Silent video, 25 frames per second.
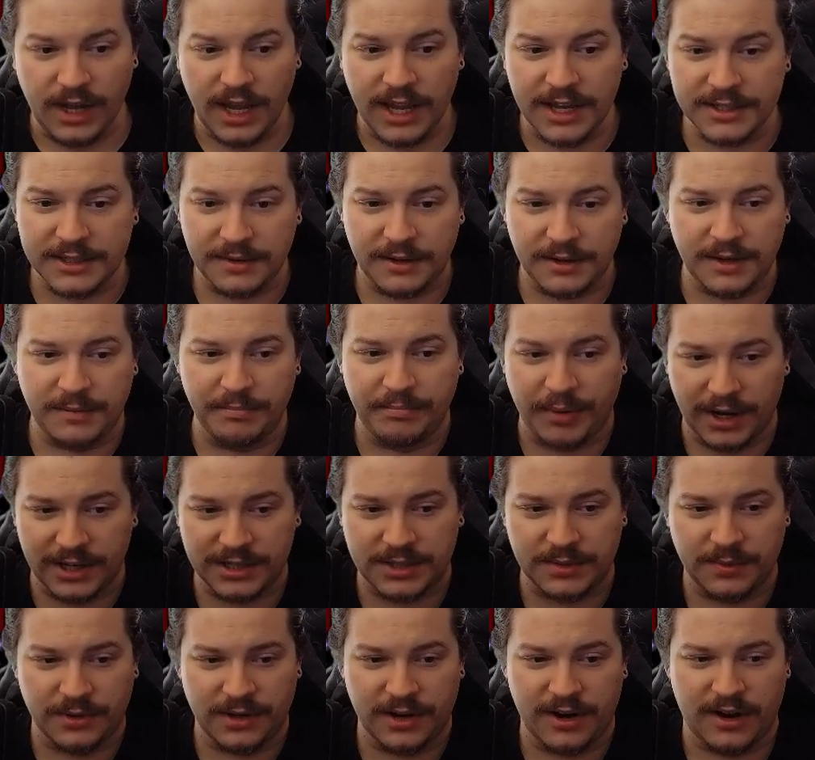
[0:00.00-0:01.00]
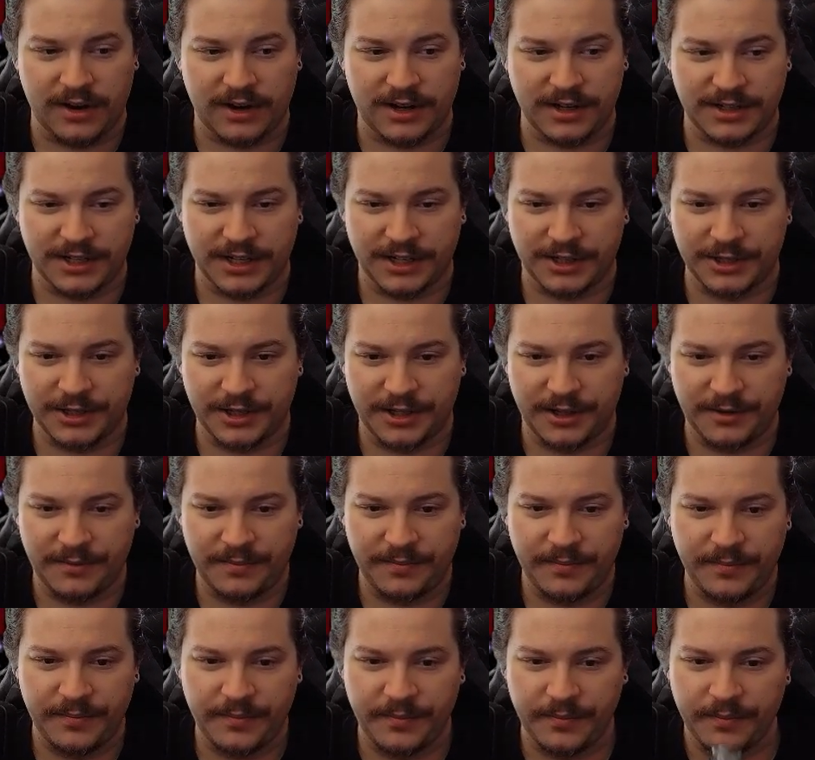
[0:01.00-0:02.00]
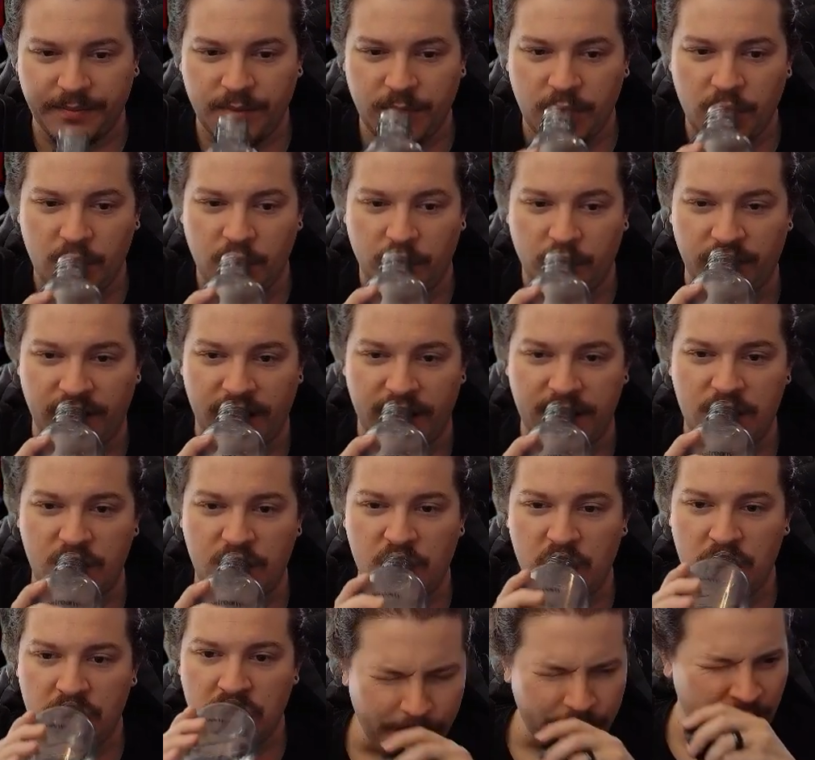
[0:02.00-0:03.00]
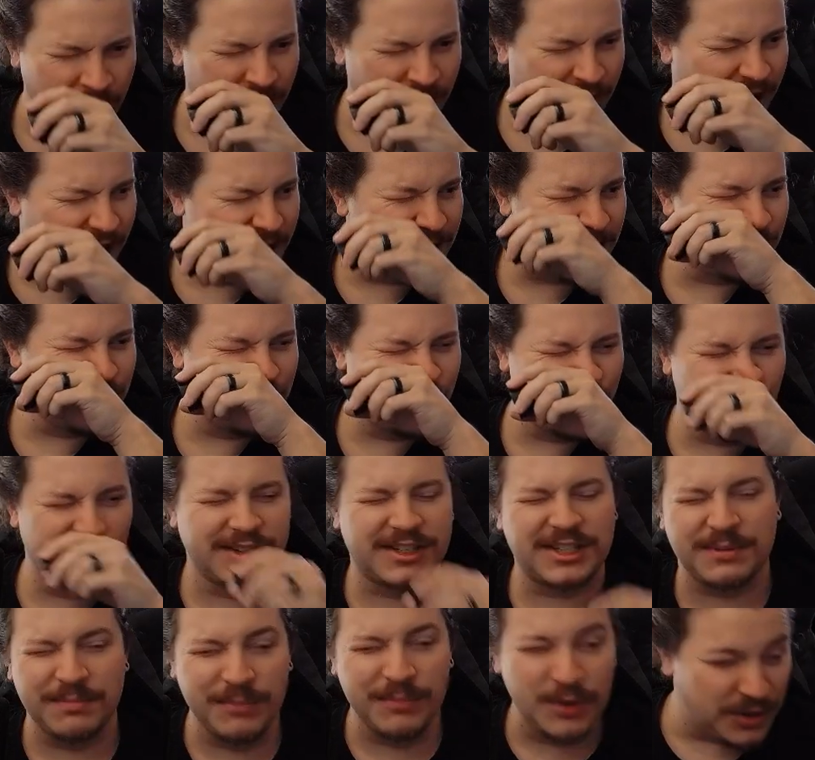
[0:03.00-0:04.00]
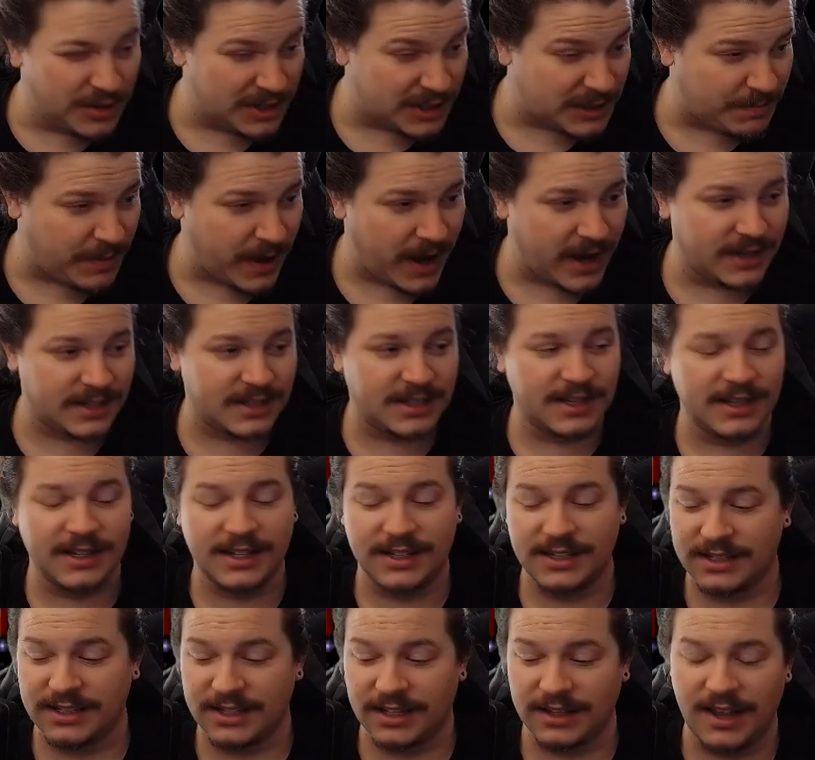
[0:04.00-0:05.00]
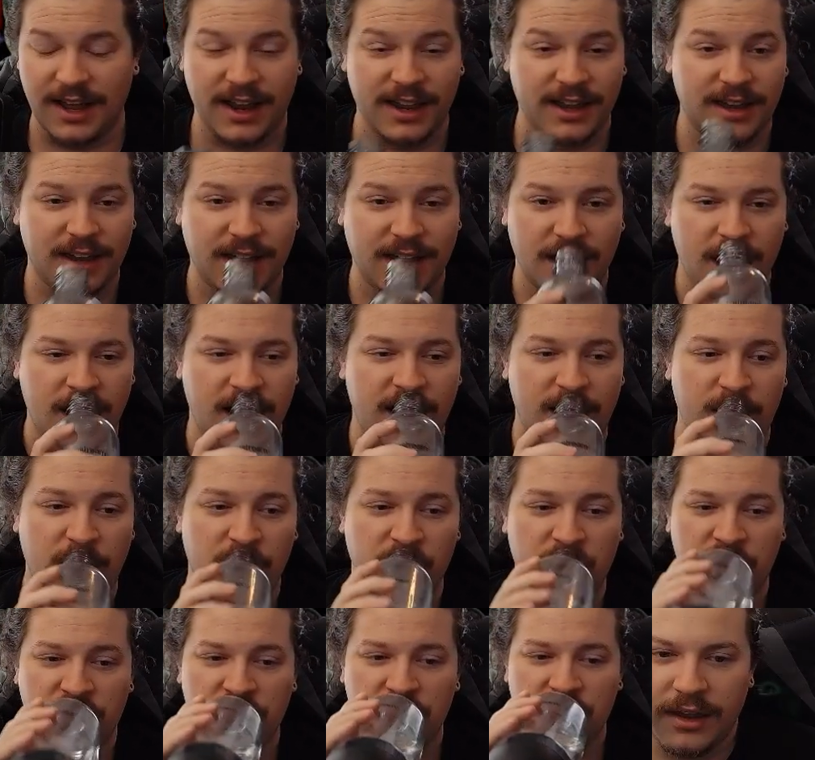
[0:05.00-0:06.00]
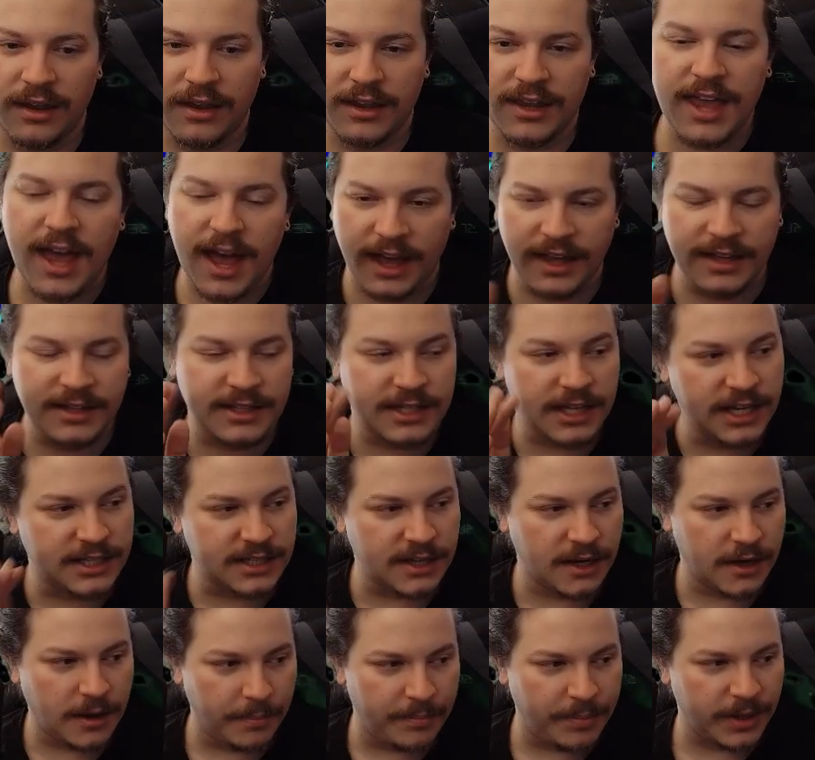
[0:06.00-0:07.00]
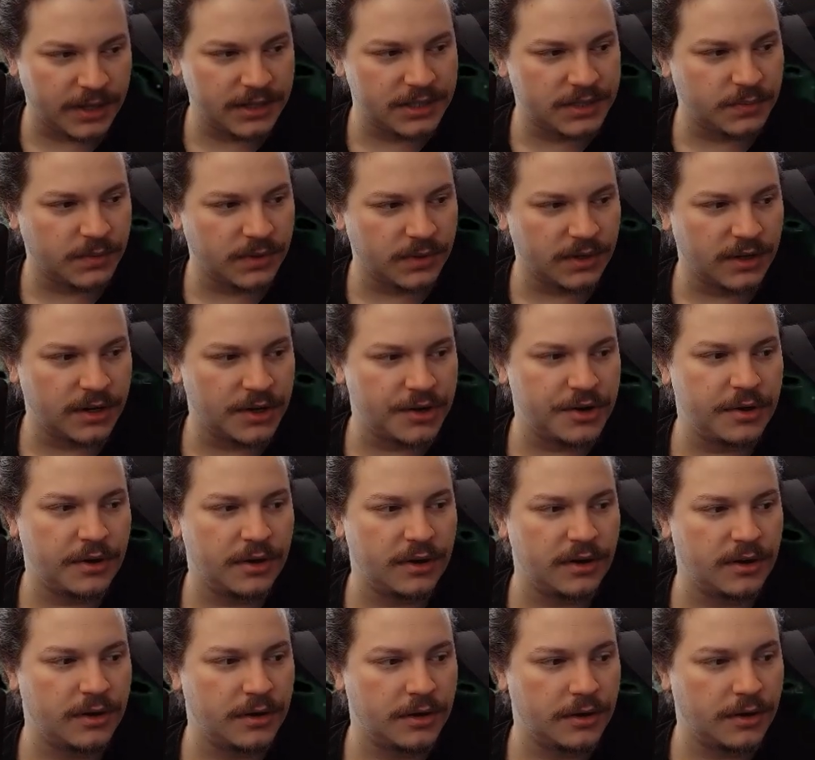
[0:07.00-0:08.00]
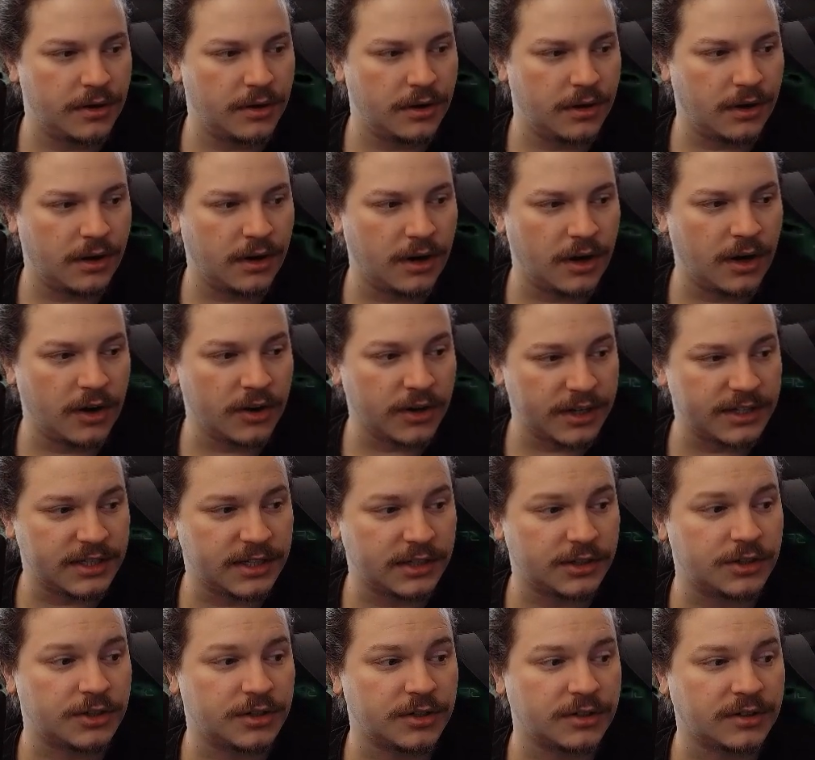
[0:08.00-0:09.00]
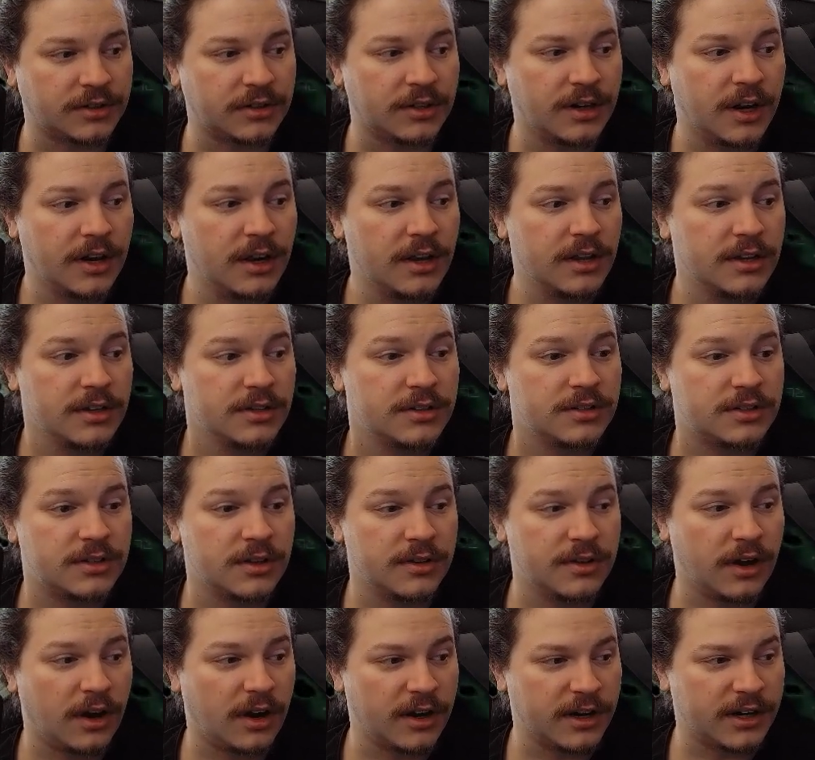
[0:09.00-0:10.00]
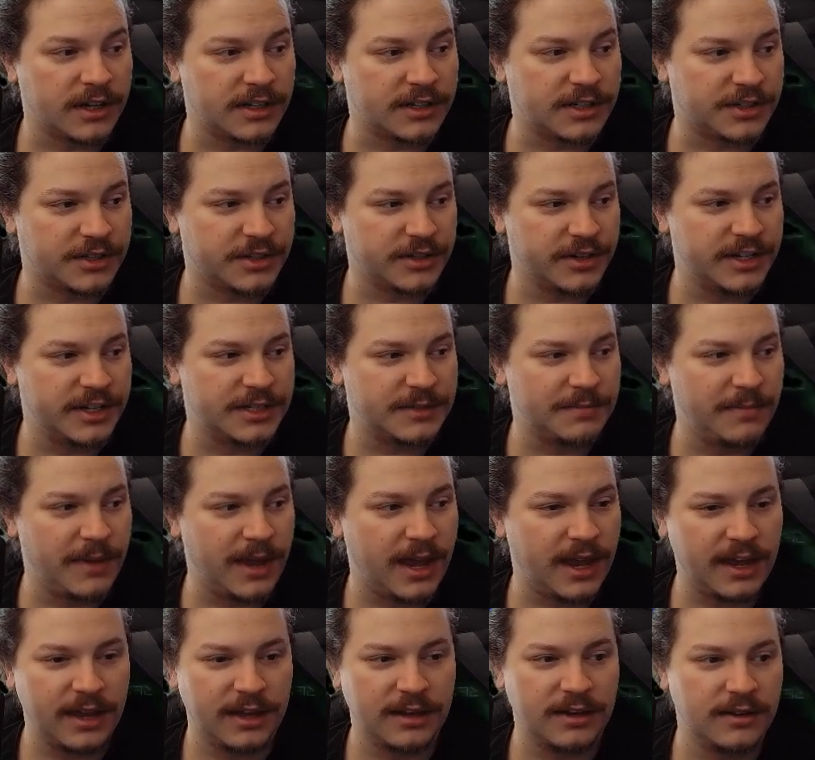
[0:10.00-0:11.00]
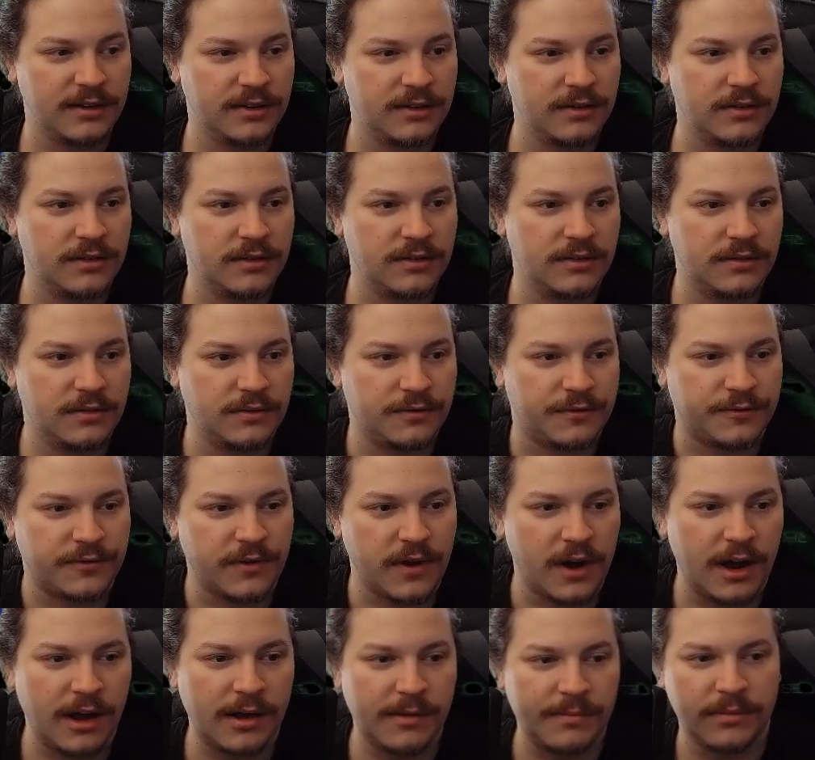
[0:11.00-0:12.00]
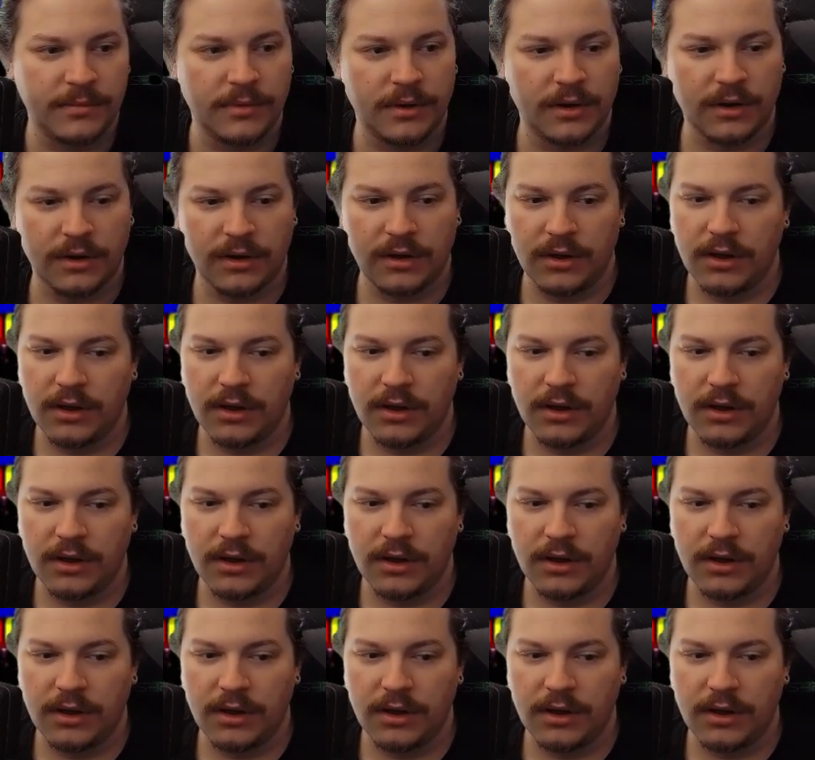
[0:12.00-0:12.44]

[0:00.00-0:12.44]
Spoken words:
is buzzword architecture, right? Like smooth spaces, like yeah, it's like a buzzword architecture. So the architecture is made from